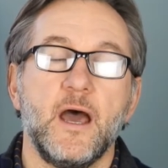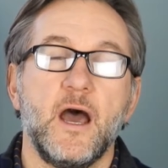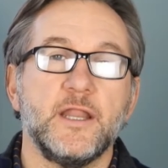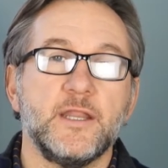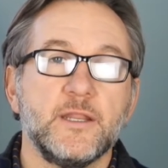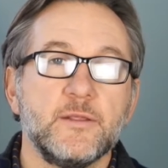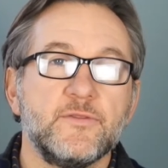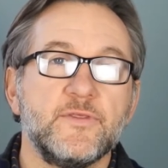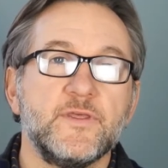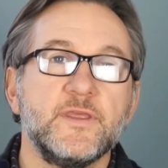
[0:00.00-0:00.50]

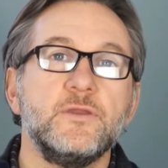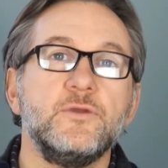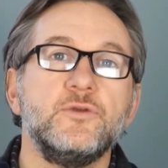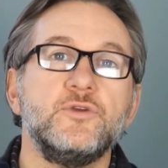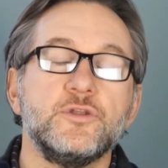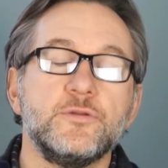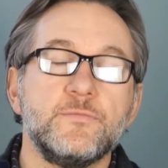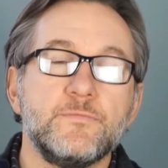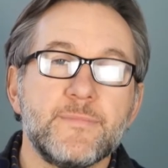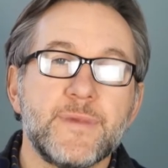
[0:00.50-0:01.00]
I don't think you
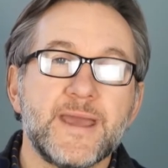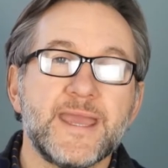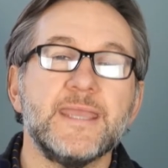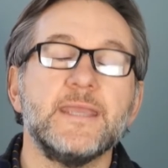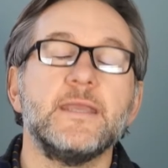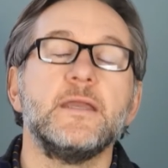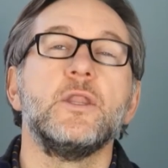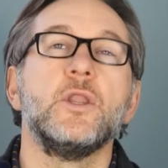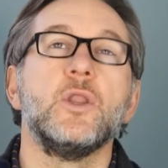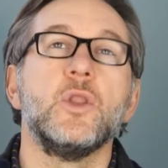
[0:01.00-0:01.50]
should
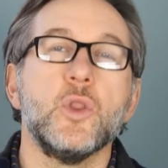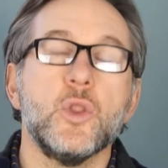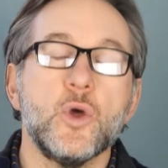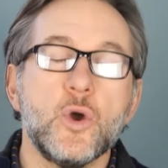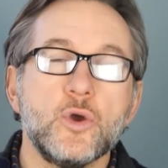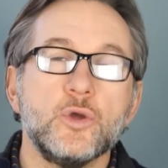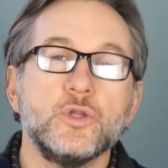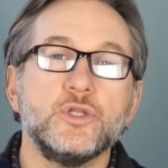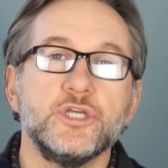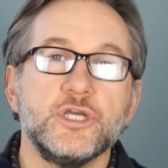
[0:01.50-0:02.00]
make
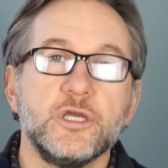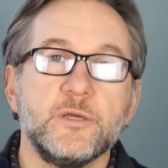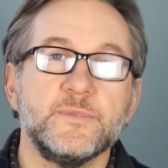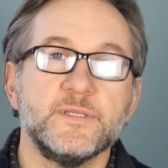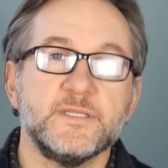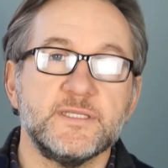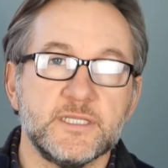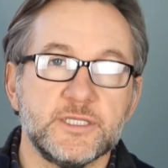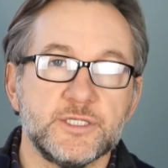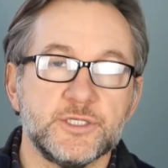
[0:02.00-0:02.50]
long-term
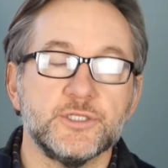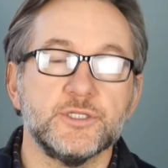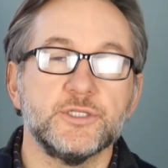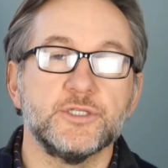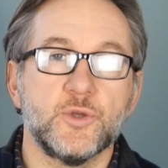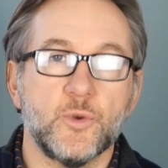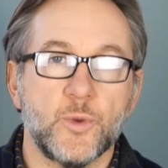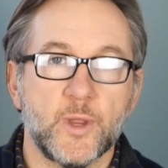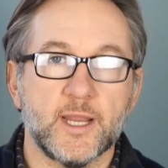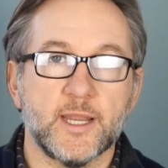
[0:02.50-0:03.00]

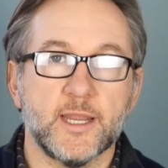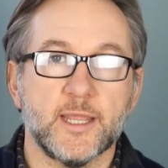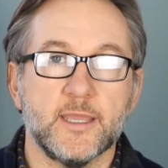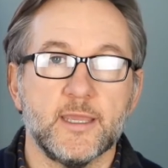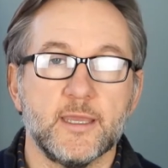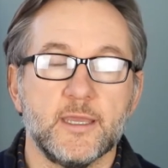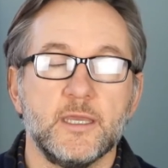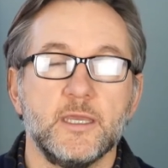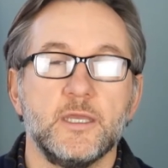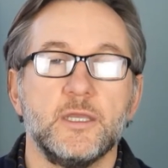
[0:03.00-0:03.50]
decisions
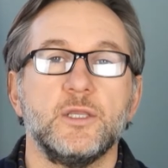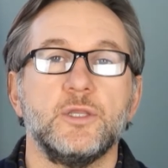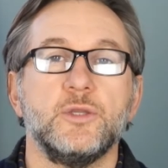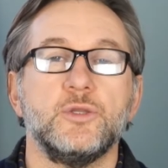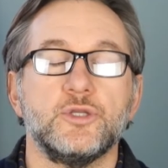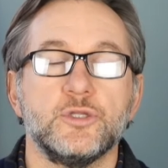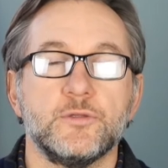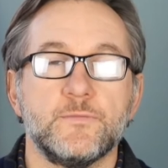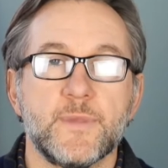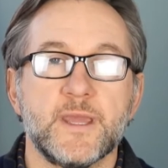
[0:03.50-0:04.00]
quickly.
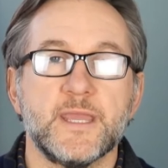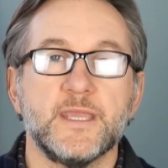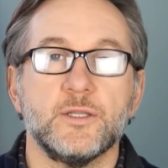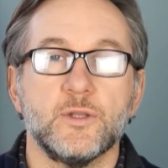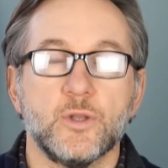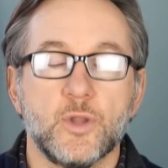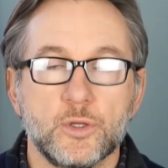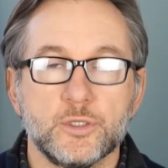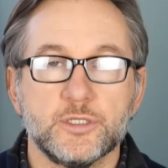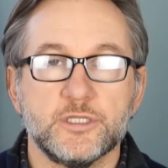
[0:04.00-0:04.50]
You should
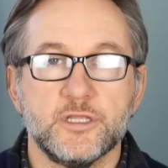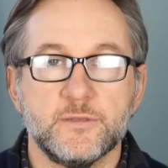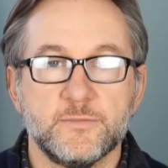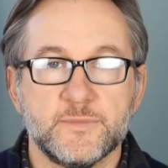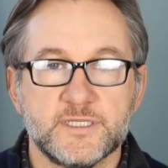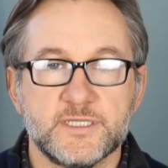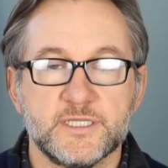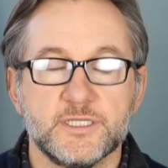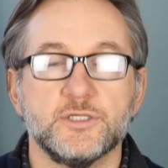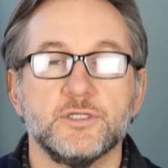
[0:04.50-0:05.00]
make long-term
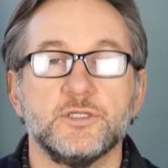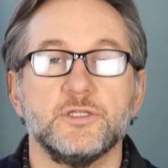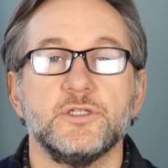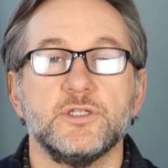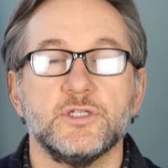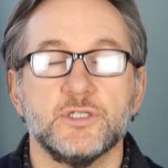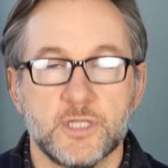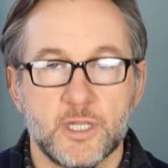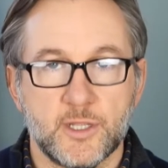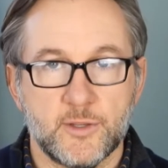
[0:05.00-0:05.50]

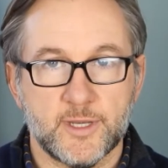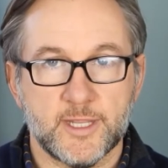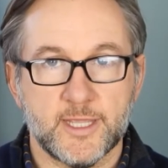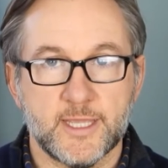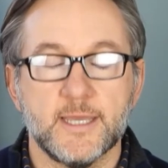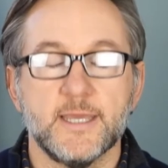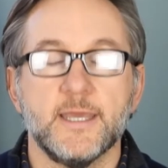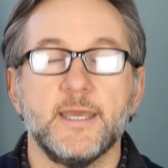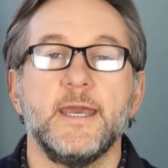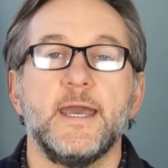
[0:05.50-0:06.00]
decisions
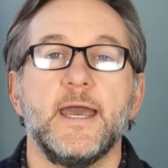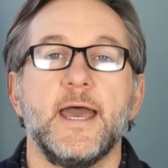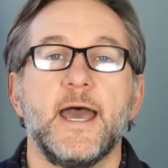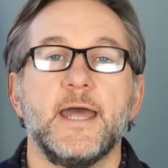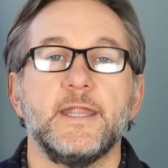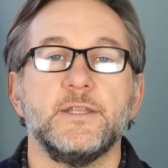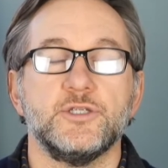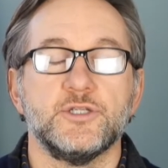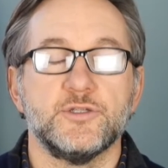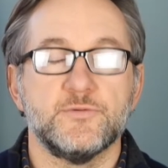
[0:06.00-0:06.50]
slowly
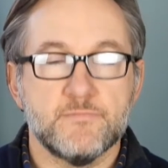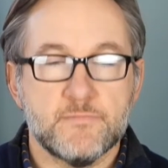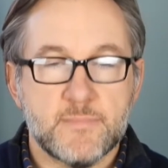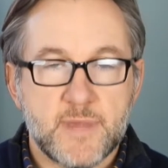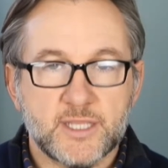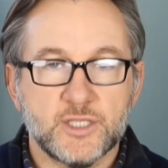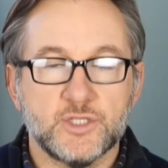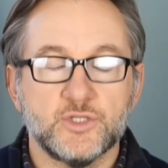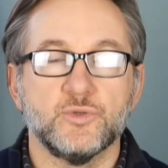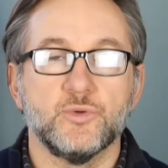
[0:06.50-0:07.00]
and just
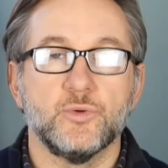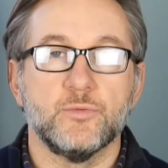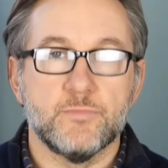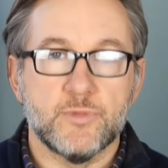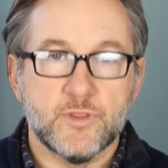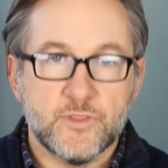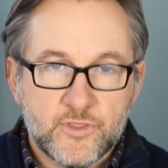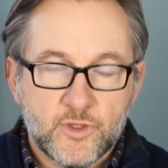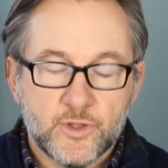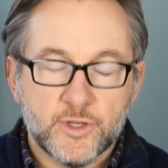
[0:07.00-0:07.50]
make sure,
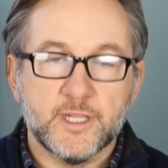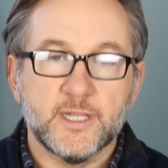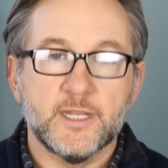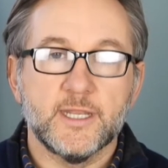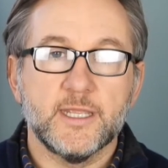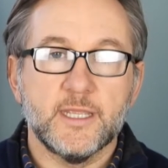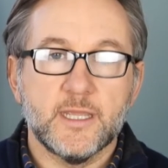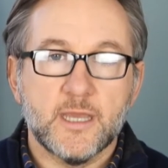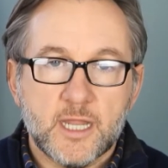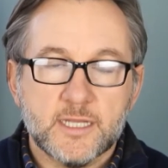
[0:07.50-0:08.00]

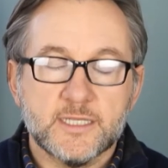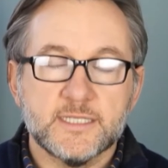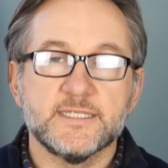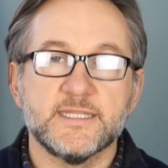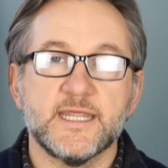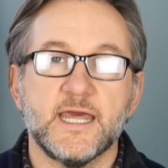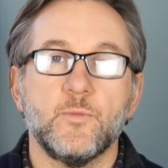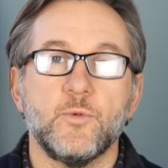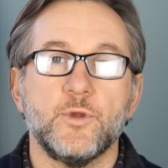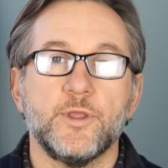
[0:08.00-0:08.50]
methodically,
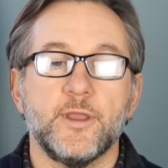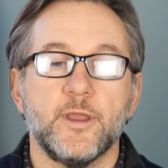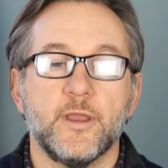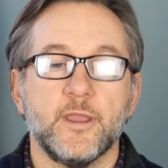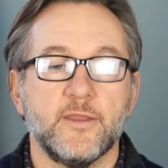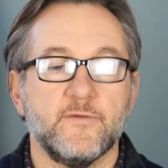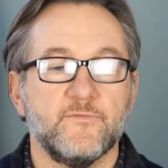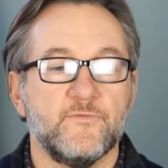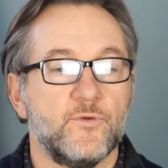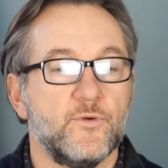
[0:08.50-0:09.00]
understand what you're
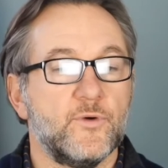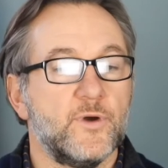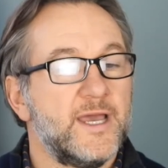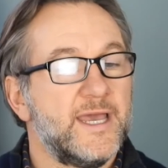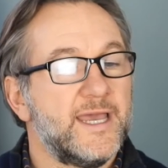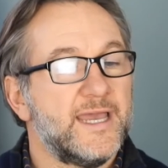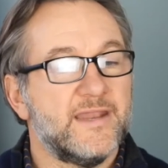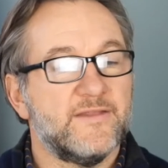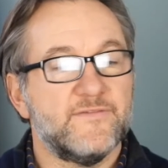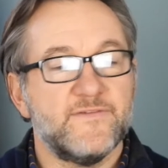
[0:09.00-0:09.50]
going in for.
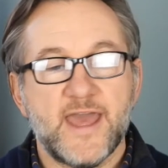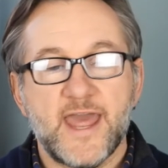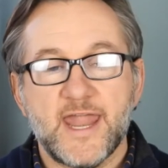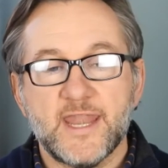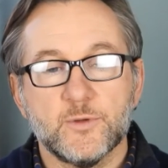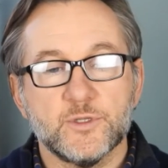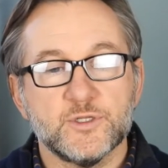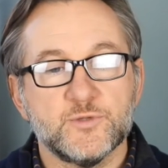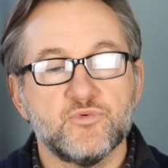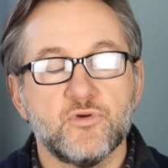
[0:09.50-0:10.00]
And if
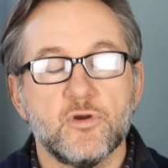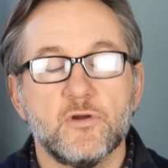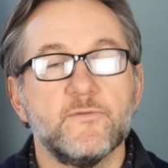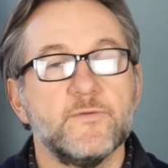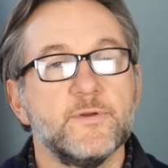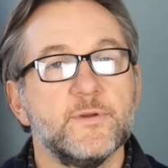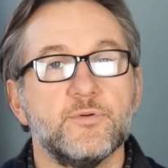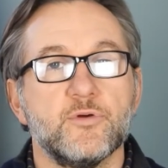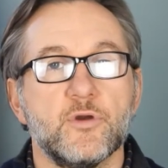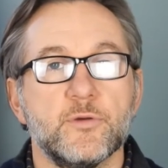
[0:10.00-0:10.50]
anyone's
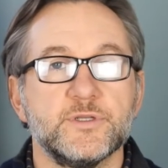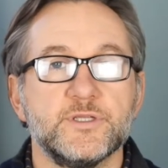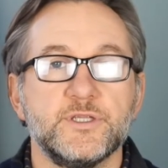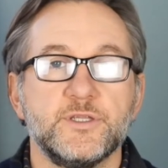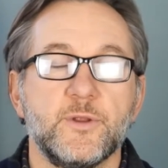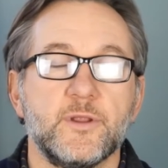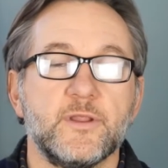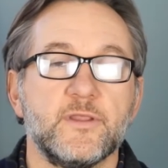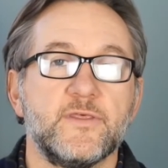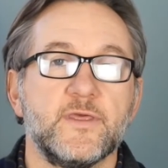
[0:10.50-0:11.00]

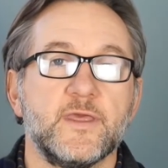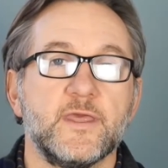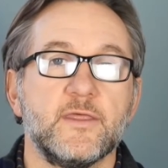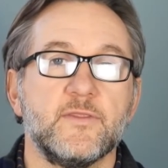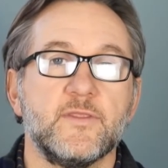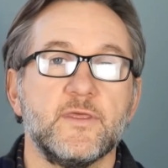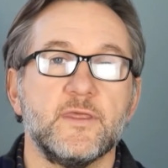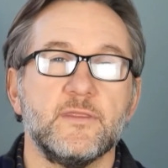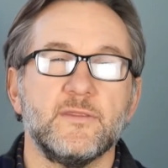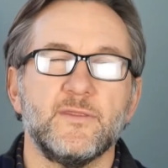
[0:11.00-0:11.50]
promising you
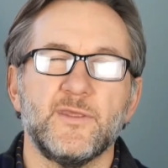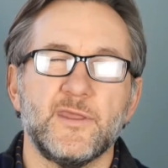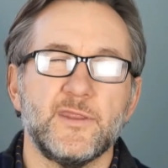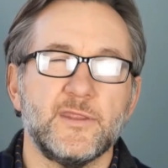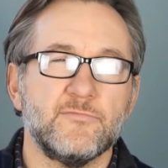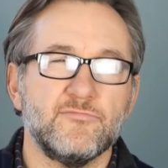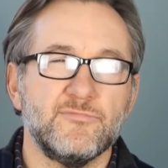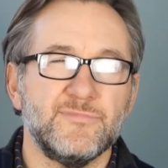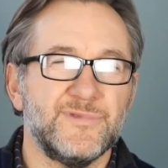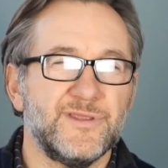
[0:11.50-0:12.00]
anything
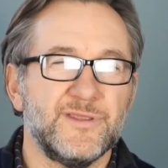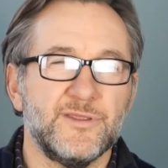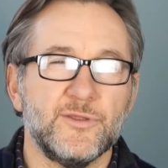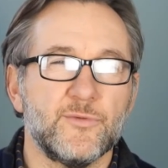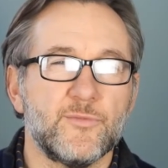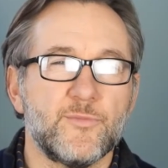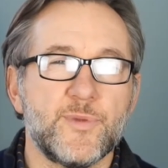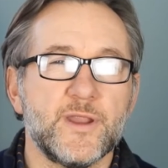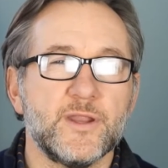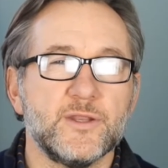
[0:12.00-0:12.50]
that
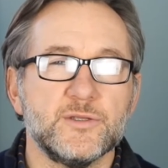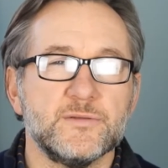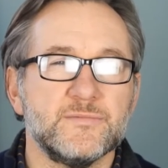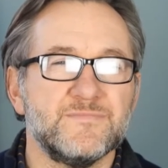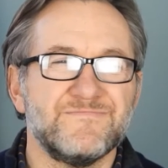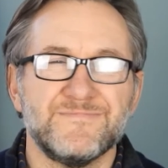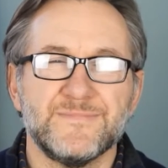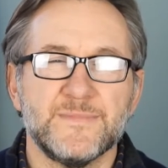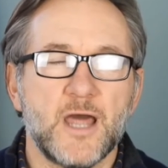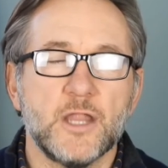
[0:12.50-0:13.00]
you're a bit
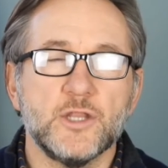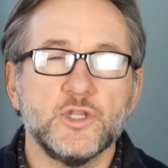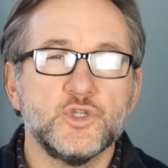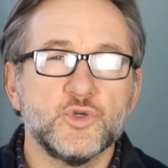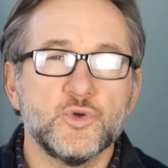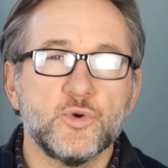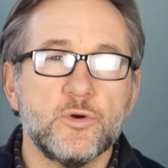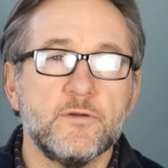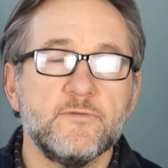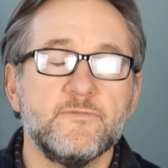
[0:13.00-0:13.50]

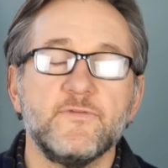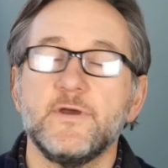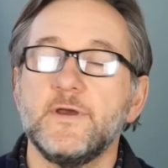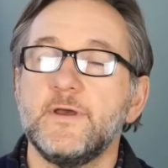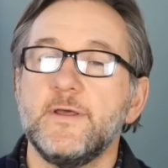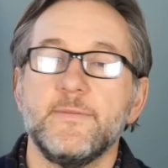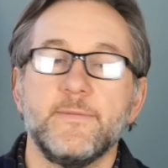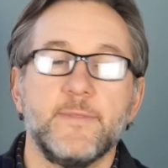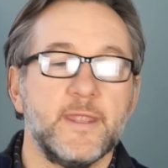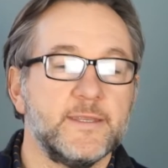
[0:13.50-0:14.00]
unsure of,
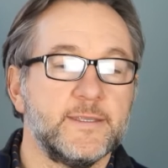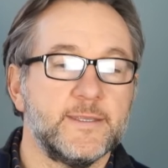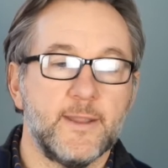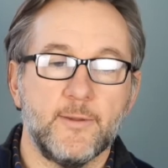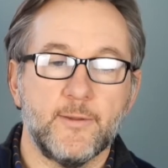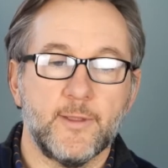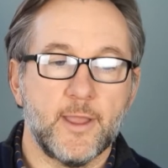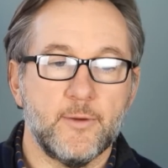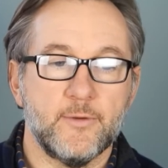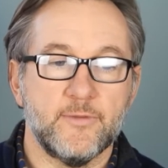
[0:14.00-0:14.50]
then
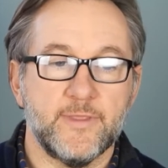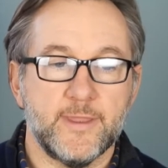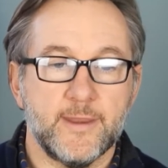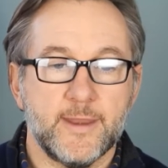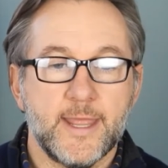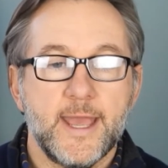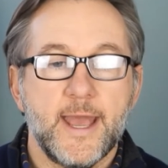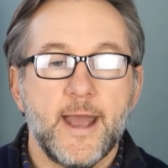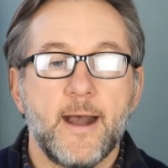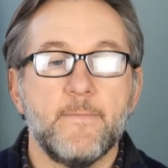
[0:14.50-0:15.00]
don't go with it.